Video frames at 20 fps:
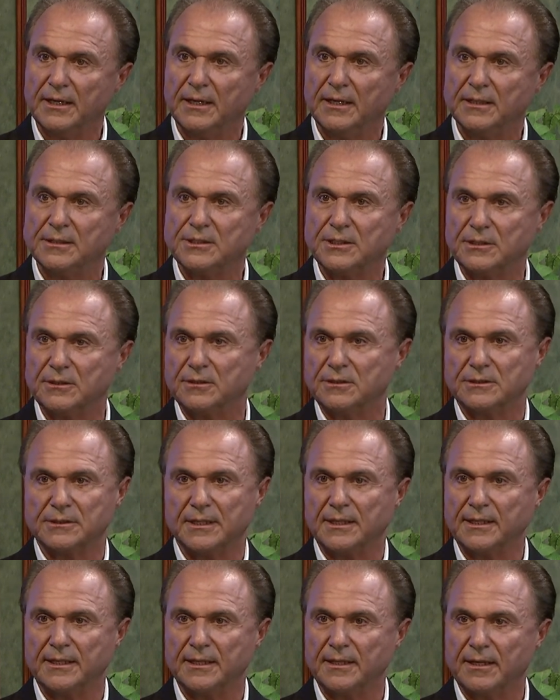And she goes,
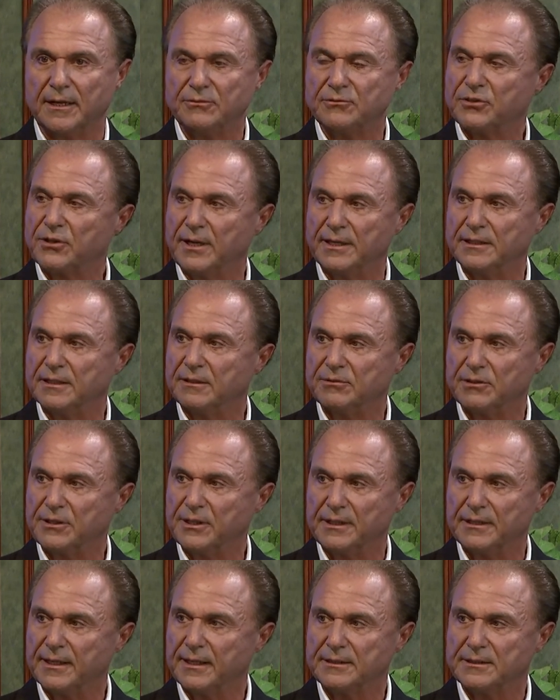I've tried
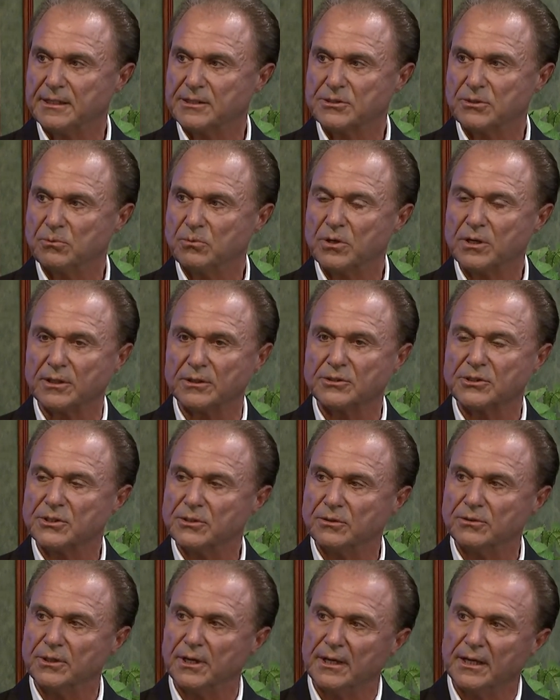everything, that doesn't work.
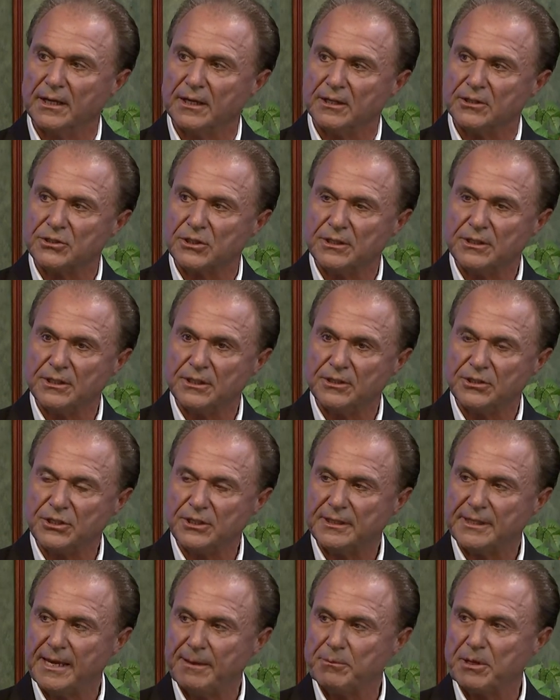So she,
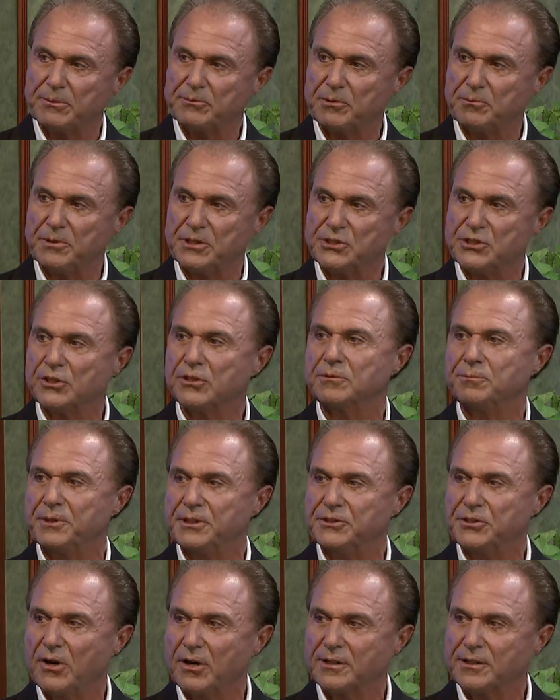she came up to me, she heard me
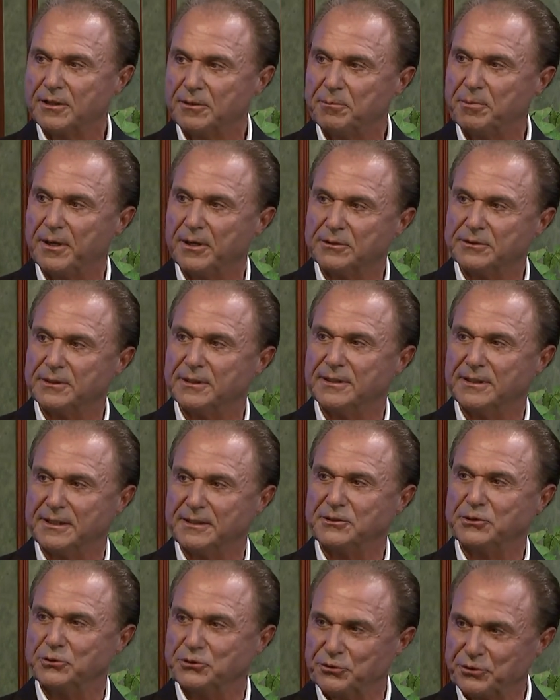talking about uh,
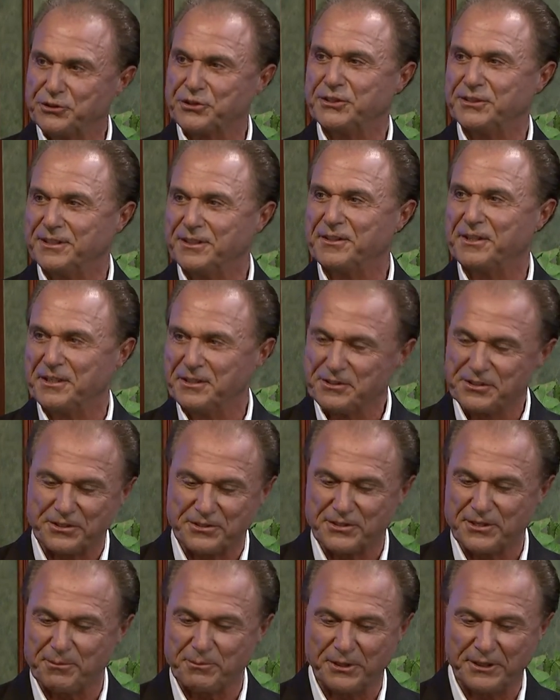nutrition and things to
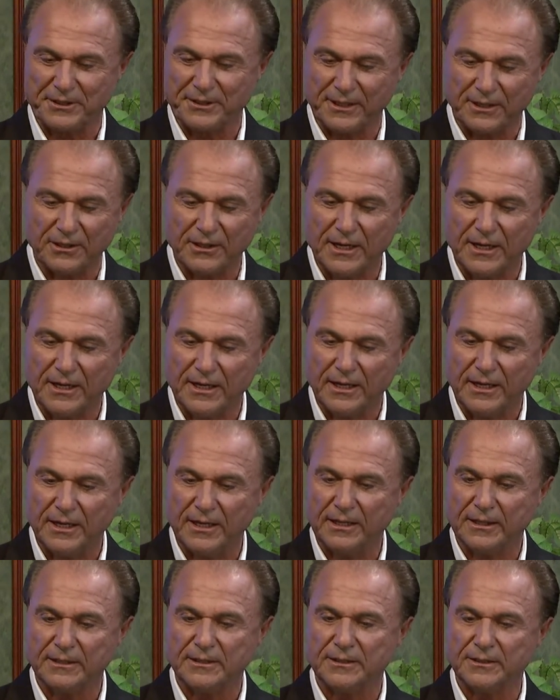somebody there,
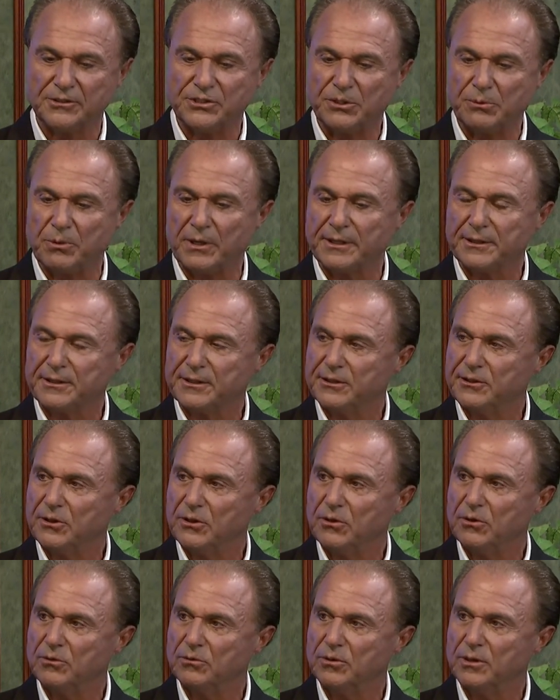and she wanted to
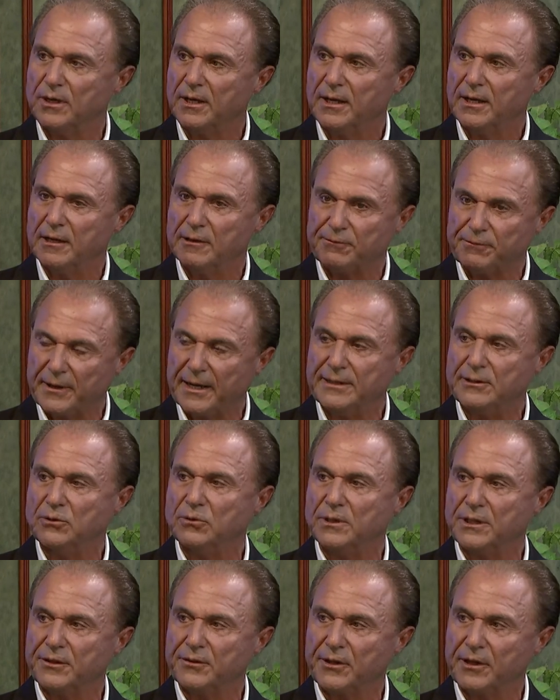know if I
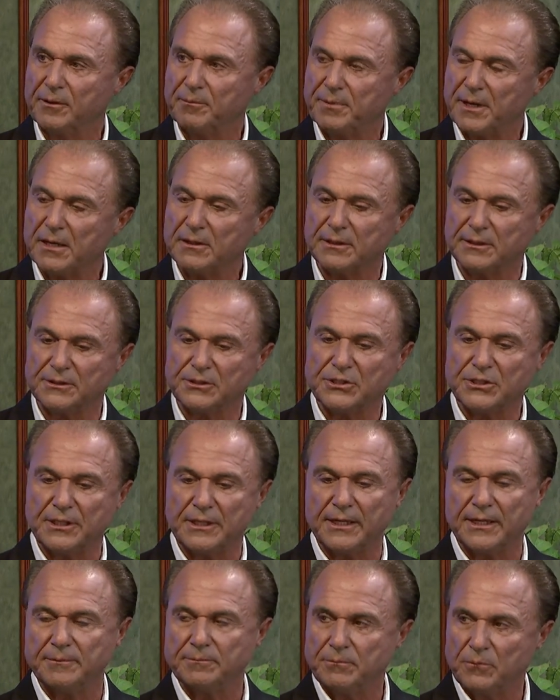knew anything about it. And she
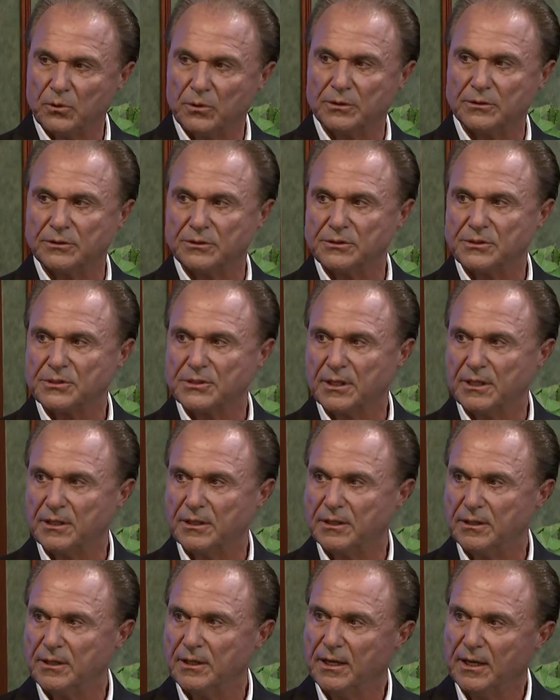had Morton's
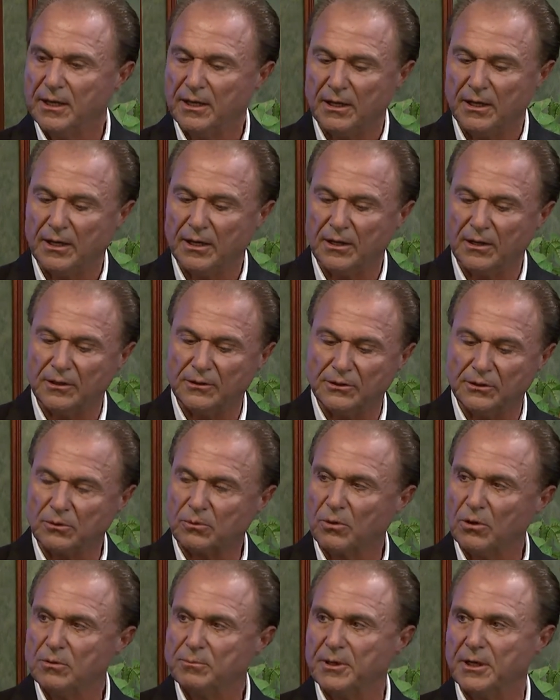uh, uh,
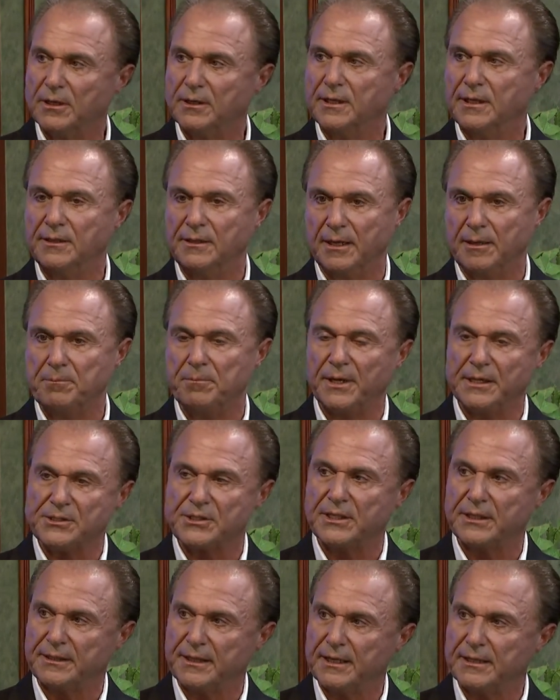neuroma. And, and
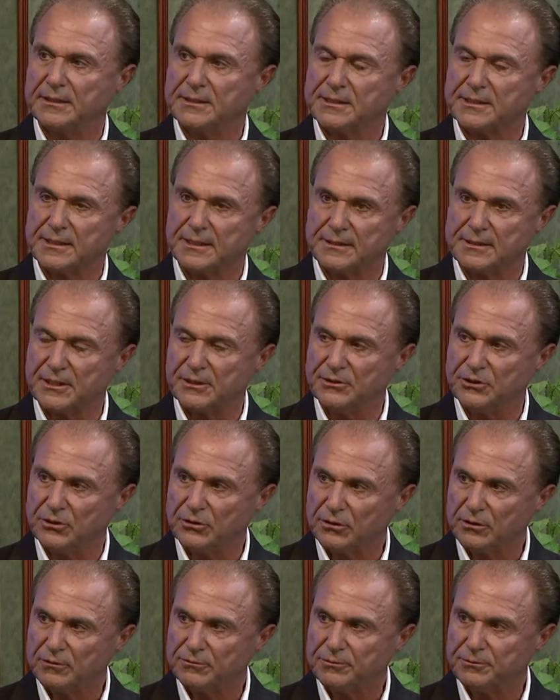basically that is, it's a
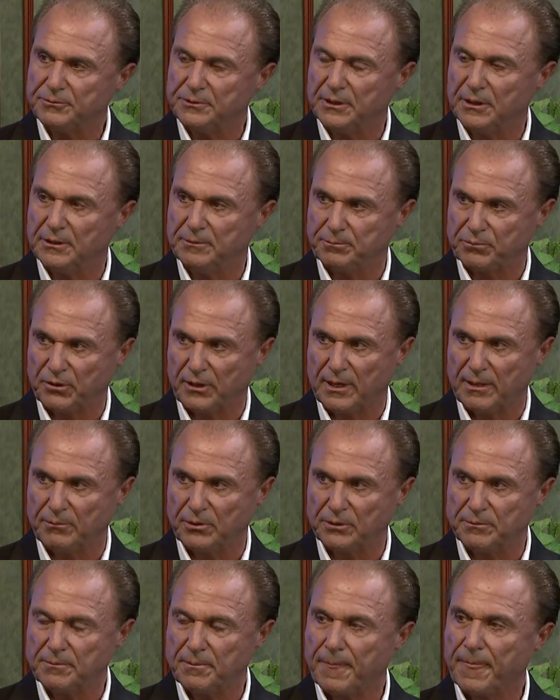nerve
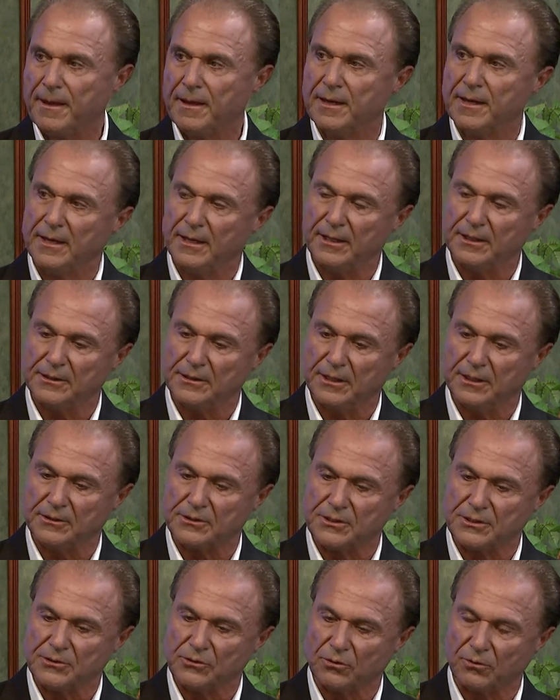problem. It,
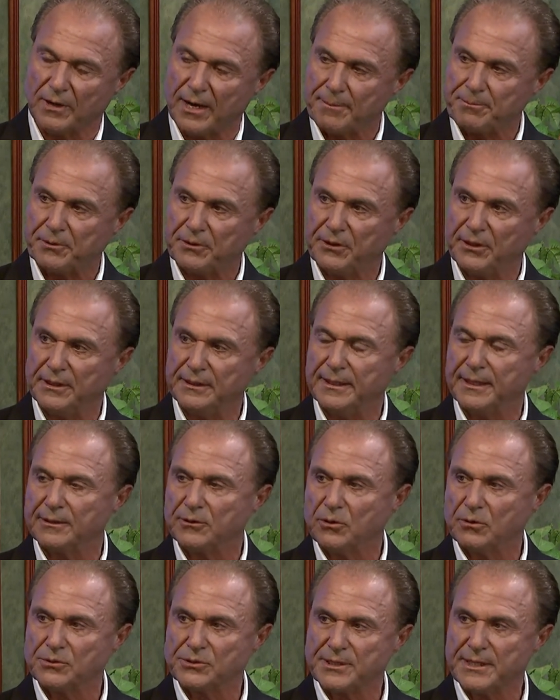it's neuropathy that
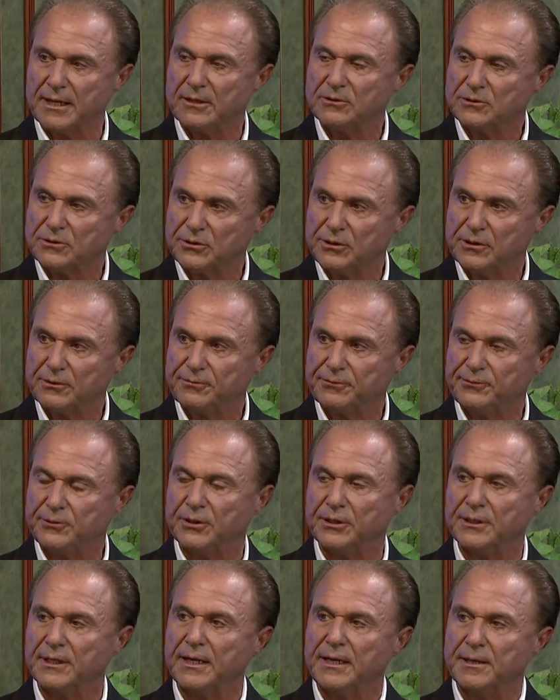goes down to the
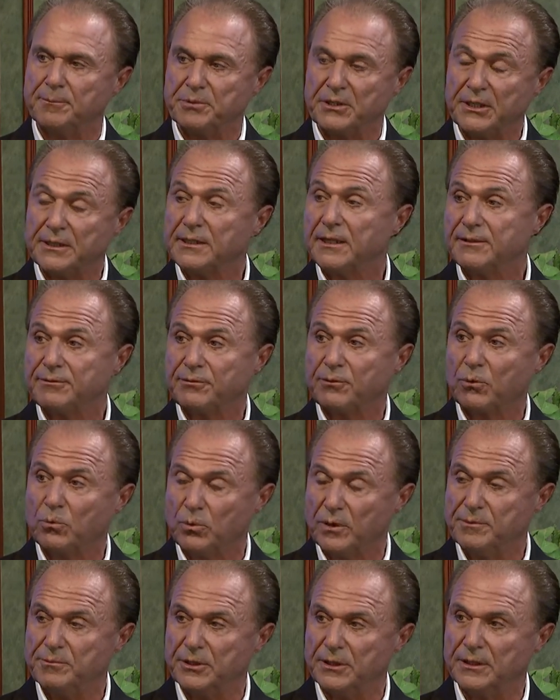foot, particularly for
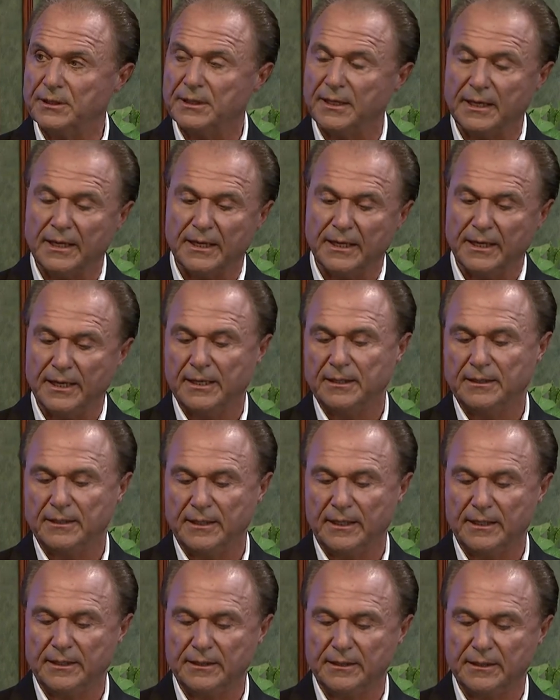women. And,
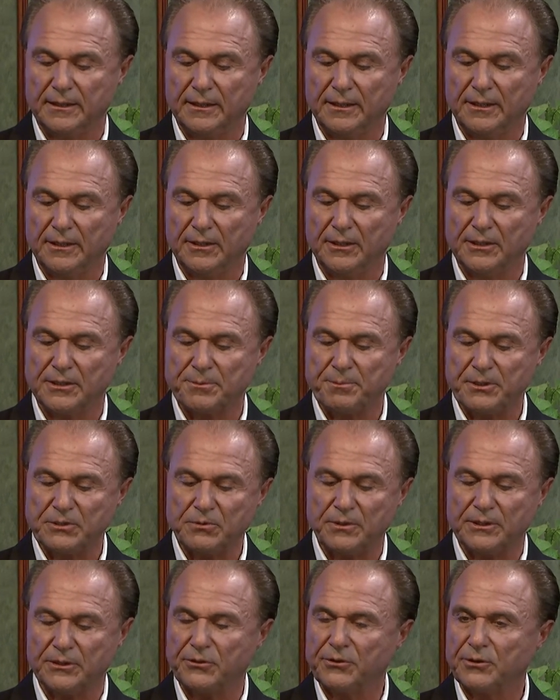and uh, it's
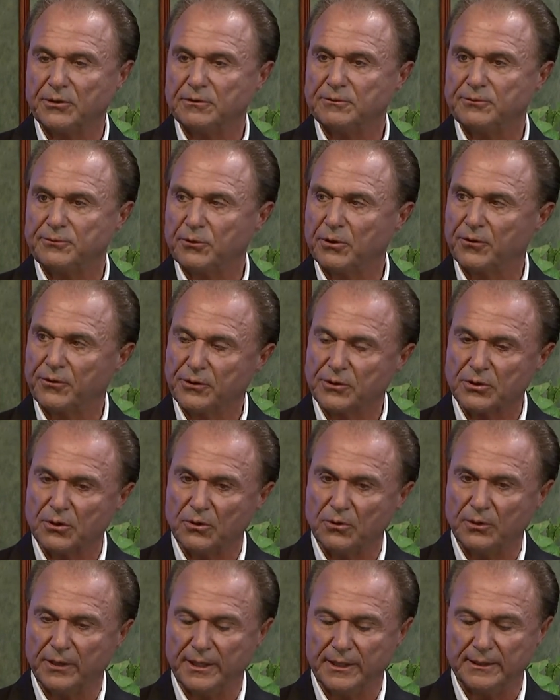between the third and fourth
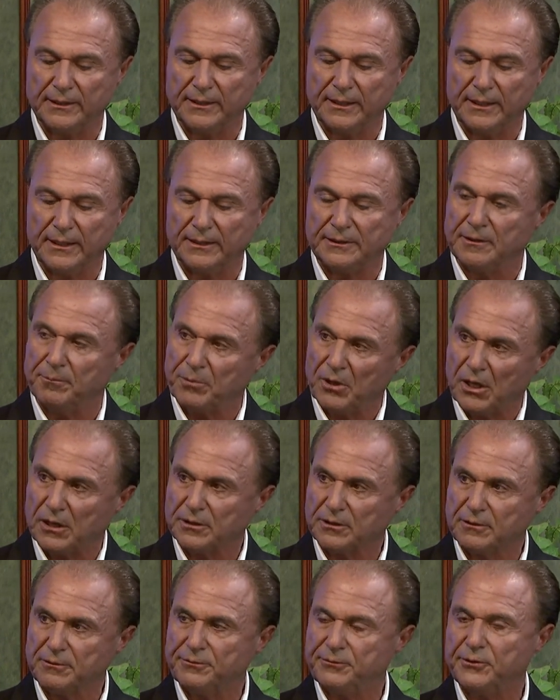toe and on the ball
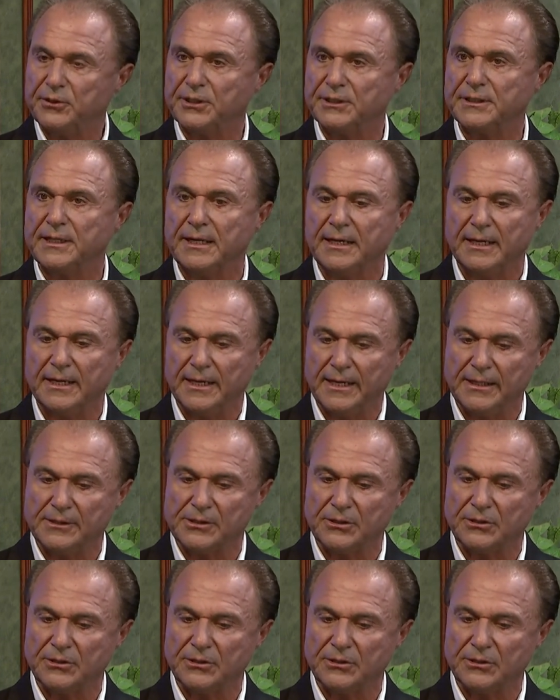of the foot. And